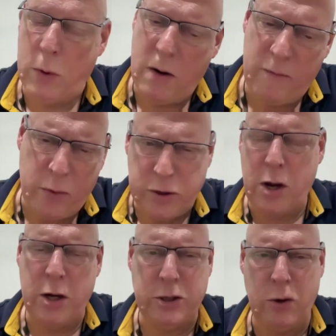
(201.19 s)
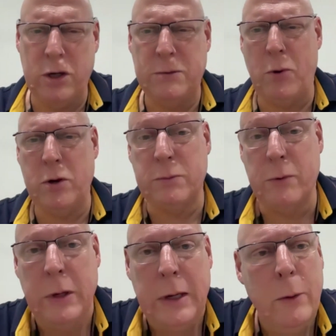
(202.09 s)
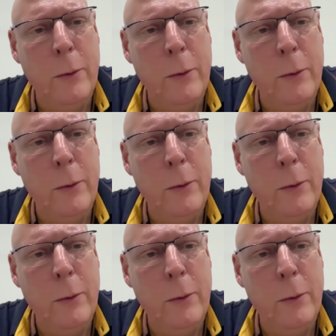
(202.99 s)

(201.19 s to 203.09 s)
Well, as long as possible.